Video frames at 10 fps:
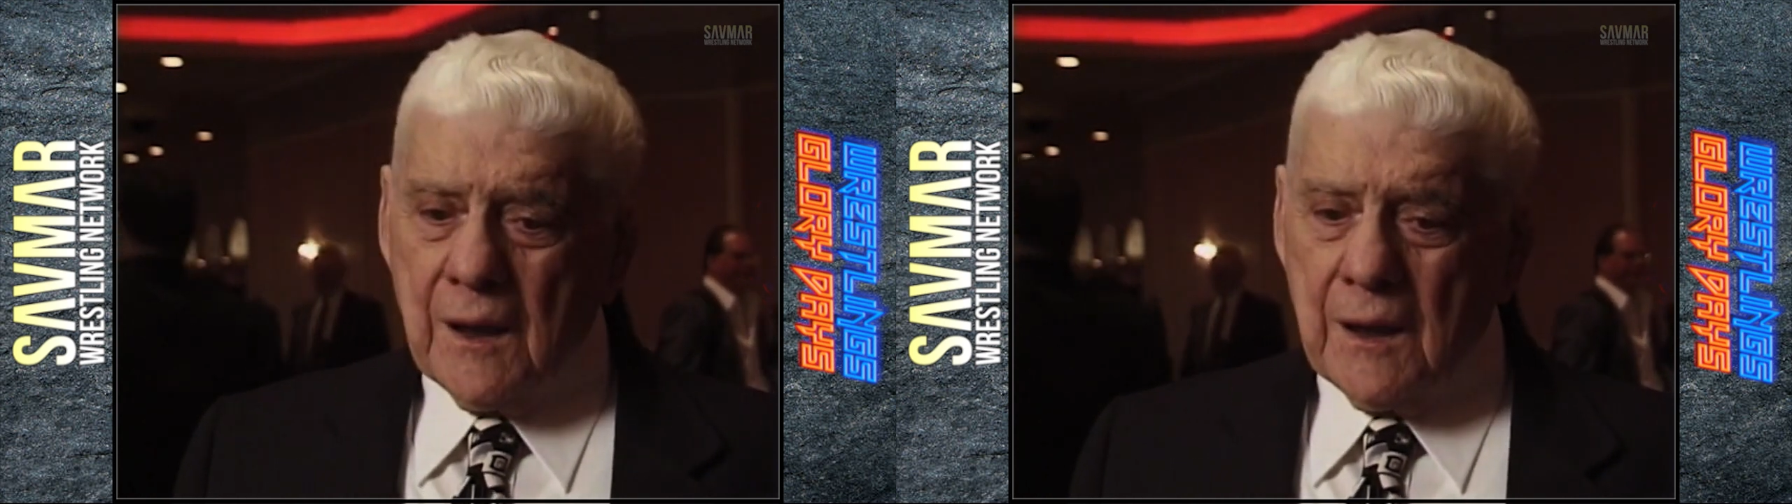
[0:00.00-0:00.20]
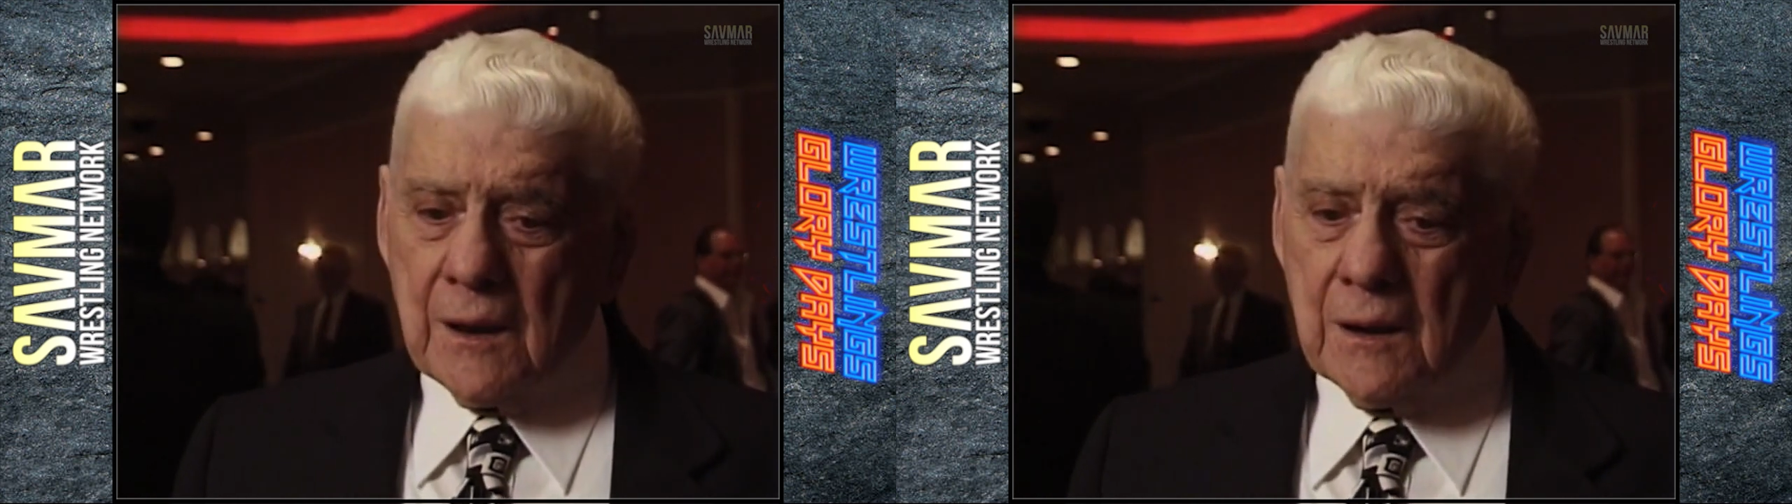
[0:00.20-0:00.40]

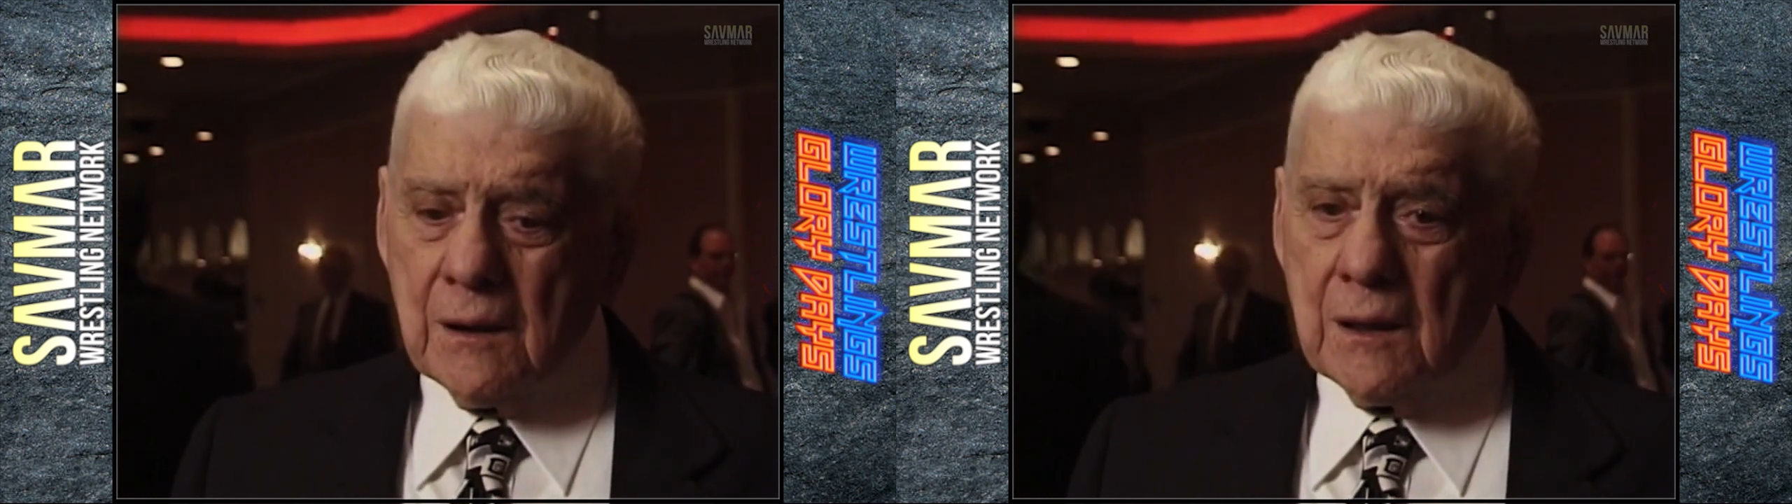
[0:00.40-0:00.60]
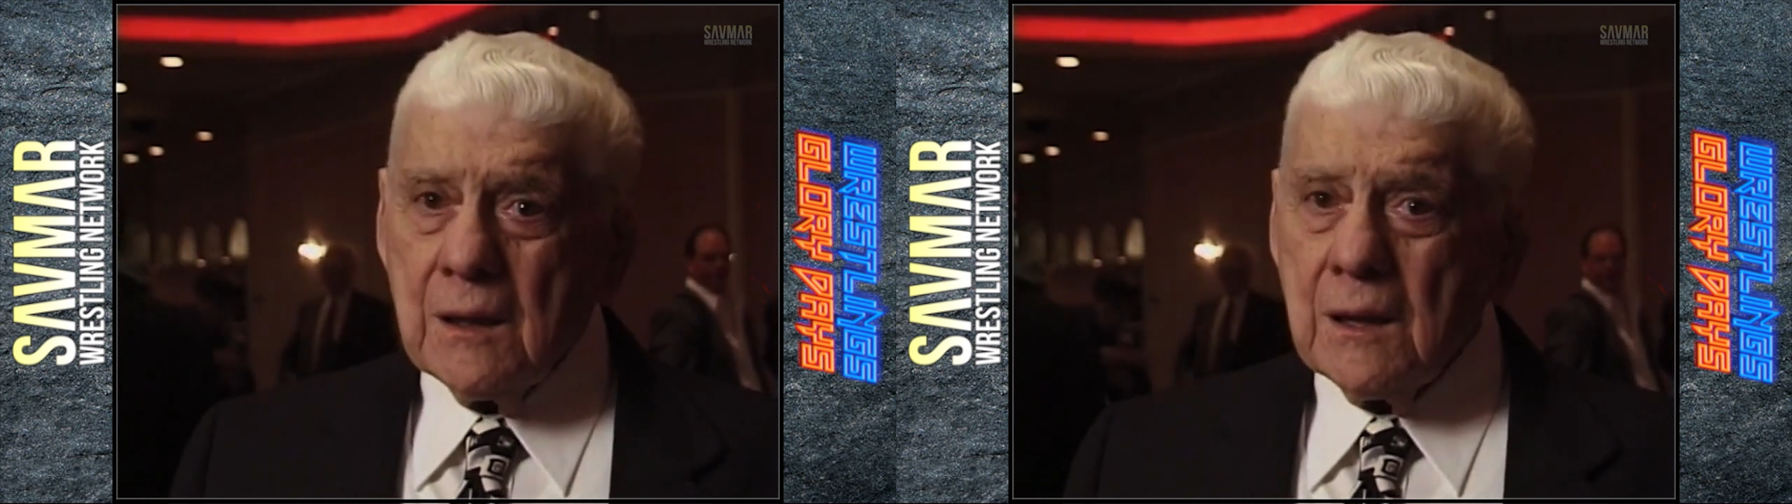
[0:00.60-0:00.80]

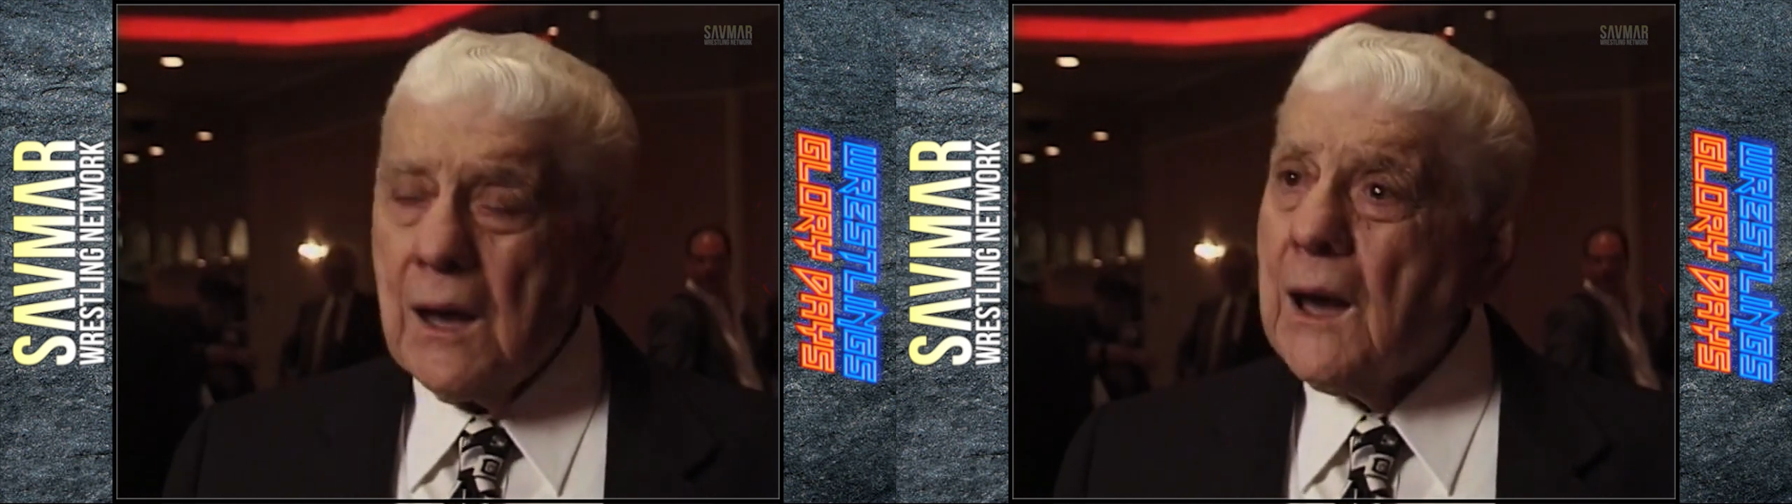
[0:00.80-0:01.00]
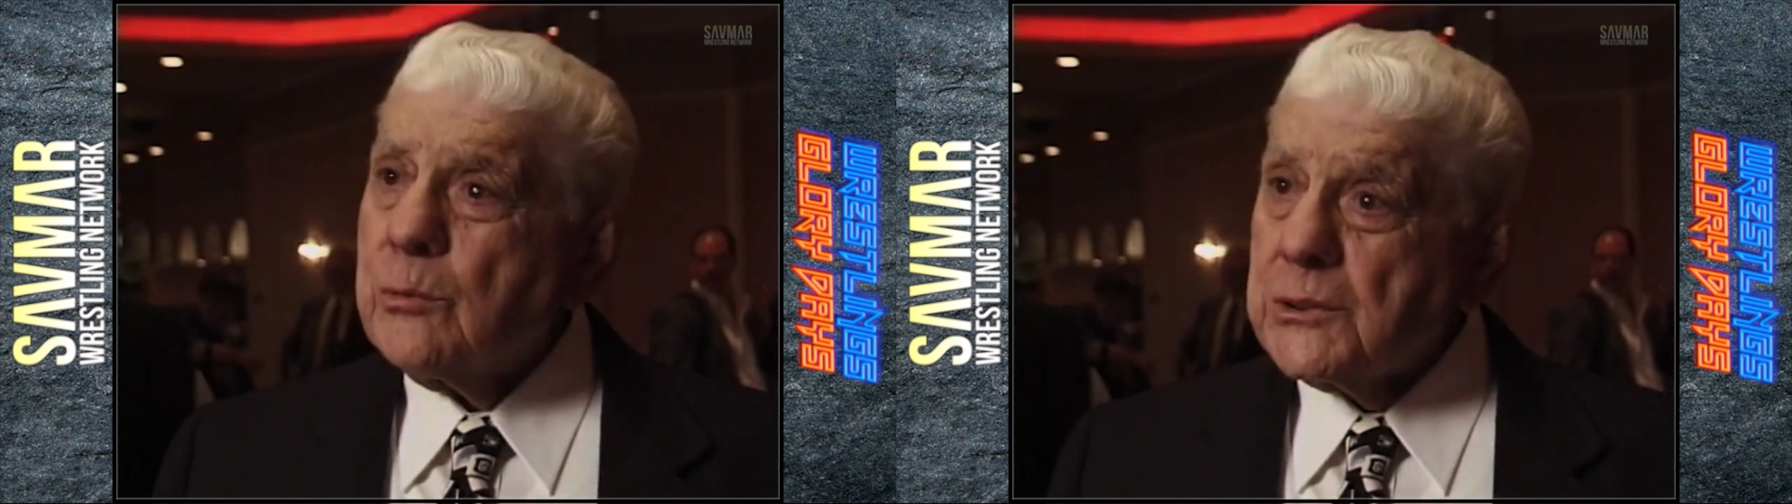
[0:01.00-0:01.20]
and I